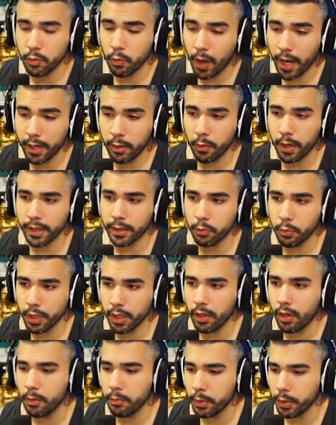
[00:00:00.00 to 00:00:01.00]
why you want the
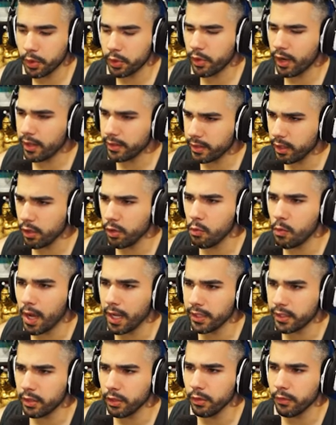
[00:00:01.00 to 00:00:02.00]
recoil booster, I'll tell you why
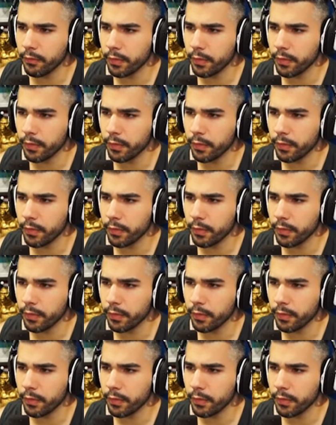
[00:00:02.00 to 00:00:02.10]
soon.